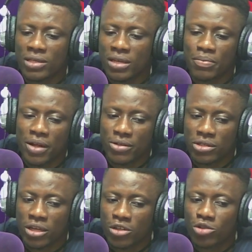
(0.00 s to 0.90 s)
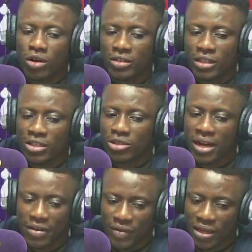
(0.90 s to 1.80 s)
of seatbelts, drunk
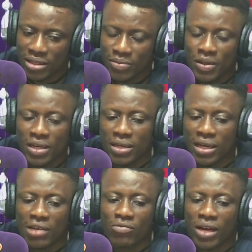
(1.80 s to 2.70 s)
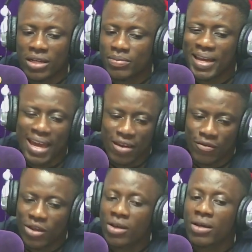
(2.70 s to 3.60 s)
driving, speeding and reckless
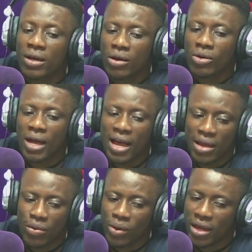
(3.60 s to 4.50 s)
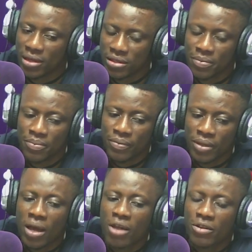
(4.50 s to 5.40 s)
behavior on highways.
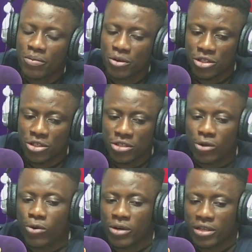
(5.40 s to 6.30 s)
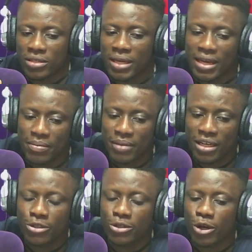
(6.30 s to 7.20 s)
Other breaches, according to him,
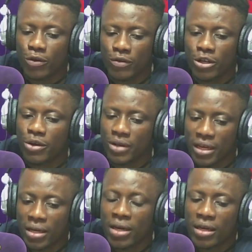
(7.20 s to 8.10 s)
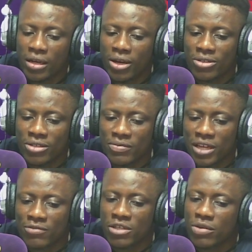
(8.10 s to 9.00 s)
include overloading, loss of
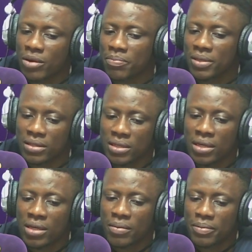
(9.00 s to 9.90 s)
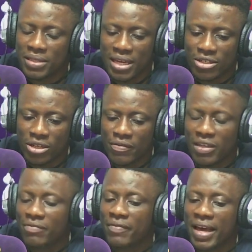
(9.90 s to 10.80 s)
safety equipment, possession of
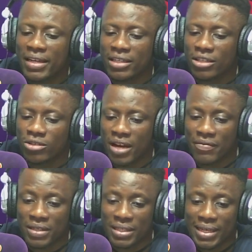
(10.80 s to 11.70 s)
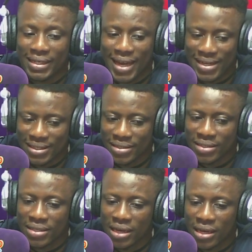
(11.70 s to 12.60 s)
an invalid driver's
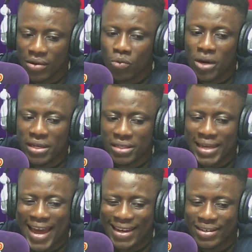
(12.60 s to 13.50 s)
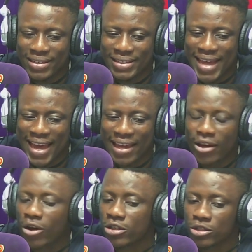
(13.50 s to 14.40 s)
license, waste handlers
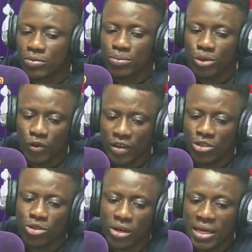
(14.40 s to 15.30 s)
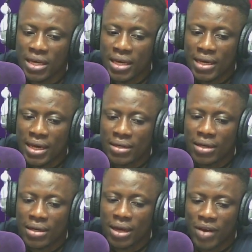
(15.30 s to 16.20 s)
hanging onto moving trucks,
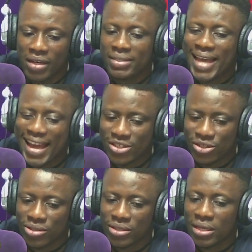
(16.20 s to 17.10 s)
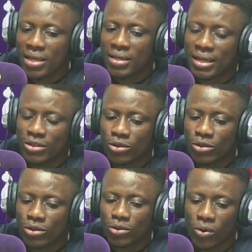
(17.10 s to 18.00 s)
and other reckless actions that
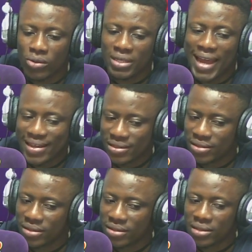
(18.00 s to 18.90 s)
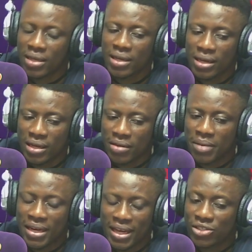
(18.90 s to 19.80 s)
could cause an accident.
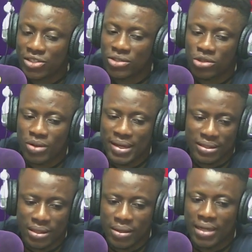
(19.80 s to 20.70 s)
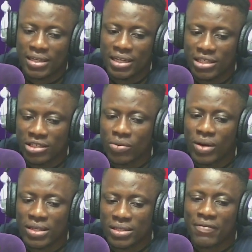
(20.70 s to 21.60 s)
Gbadegesin stressed that each
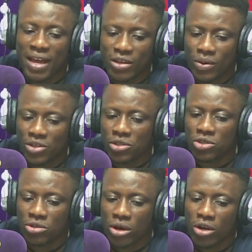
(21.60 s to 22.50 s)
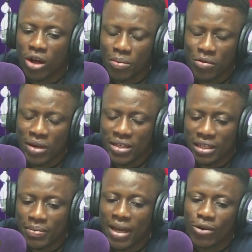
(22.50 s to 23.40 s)
waste evacuation truck
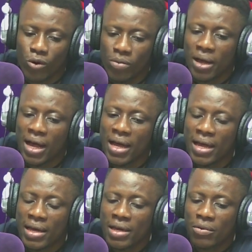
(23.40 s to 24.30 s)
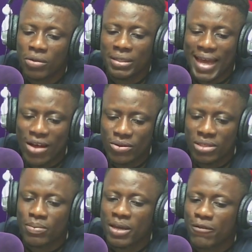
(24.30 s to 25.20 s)
operated by LOMA will now
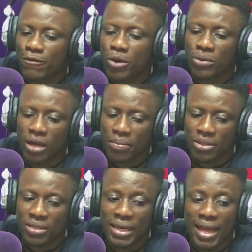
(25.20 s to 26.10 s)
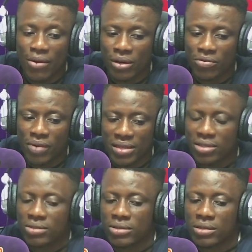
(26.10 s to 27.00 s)
display phone numbers, allowing
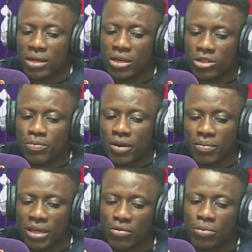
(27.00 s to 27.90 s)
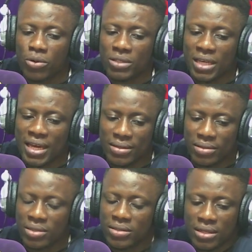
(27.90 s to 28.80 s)
residents to promptly report
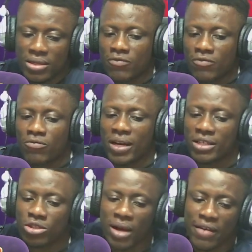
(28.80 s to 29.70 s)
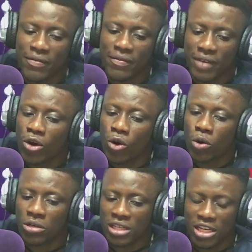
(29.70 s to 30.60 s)
instances of reckless driving
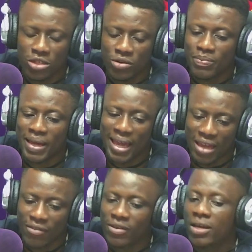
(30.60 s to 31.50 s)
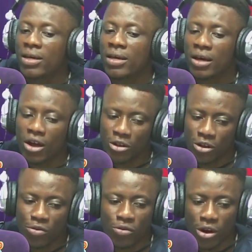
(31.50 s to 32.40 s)
or dangerous behavior
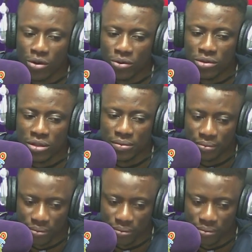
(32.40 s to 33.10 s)
on the roads.